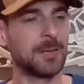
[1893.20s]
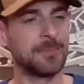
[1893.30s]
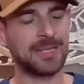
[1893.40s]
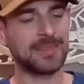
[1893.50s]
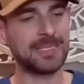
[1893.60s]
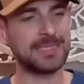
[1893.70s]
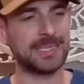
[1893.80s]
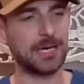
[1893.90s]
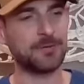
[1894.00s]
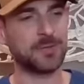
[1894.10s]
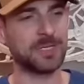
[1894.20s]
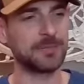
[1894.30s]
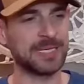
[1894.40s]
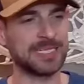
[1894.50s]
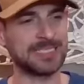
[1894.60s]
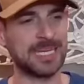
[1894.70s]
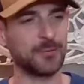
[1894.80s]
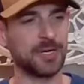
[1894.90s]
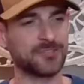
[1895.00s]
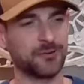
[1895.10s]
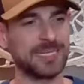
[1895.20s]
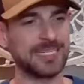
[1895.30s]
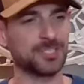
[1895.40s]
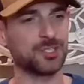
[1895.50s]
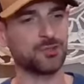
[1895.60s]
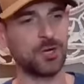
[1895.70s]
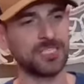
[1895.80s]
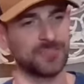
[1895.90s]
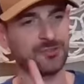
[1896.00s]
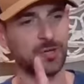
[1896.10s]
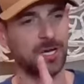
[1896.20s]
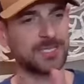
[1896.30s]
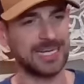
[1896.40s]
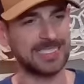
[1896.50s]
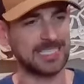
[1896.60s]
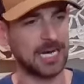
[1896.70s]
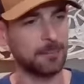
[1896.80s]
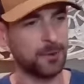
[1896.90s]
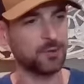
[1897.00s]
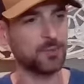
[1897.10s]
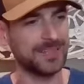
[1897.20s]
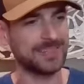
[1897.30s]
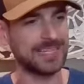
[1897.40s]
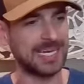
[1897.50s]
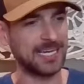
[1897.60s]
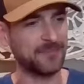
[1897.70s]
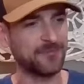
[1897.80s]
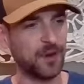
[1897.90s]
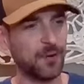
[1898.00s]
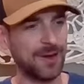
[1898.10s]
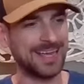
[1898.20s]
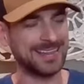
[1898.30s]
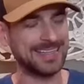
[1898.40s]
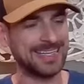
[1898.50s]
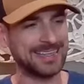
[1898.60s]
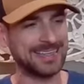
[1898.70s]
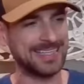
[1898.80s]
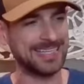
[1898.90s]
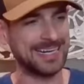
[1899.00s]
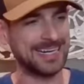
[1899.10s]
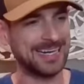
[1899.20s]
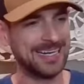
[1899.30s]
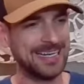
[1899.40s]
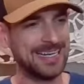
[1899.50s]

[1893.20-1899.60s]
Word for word: But I think that that was one of the biggest takeaways for me is the trust of strong ties coupled with the info and the the uh,